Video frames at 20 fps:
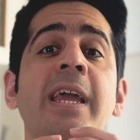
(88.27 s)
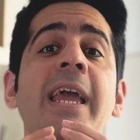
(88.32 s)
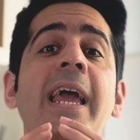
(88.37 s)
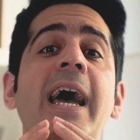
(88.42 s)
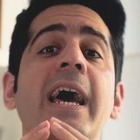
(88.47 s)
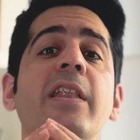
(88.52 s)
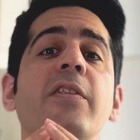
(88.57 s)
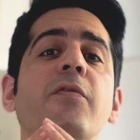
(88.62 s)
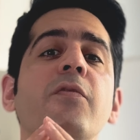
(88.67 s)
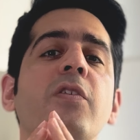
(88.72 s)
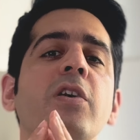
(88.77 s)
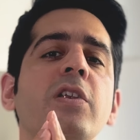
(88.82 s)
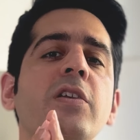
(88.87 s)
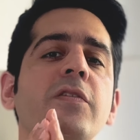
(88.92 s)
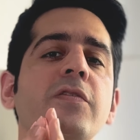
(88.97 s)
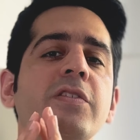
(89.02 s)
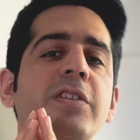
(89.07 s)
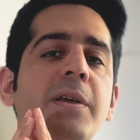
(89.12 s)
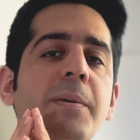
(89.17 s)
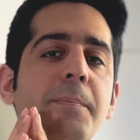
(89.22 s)
And one
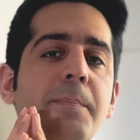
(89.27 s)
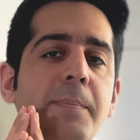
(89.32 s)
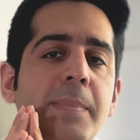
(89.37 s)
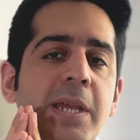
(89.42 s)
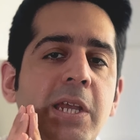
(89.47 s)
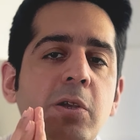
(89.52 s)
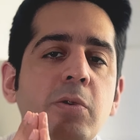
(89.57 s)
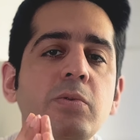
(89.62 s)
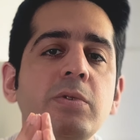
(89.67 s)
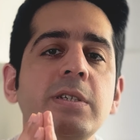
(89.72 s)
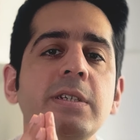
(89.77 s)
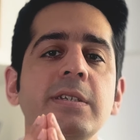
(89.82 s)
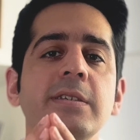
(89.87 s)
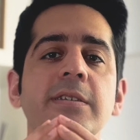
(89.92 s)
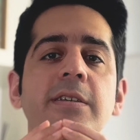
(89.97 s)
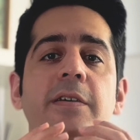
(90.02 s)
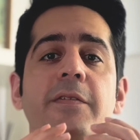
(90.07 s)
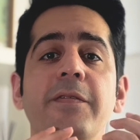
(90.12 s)
of the beauties of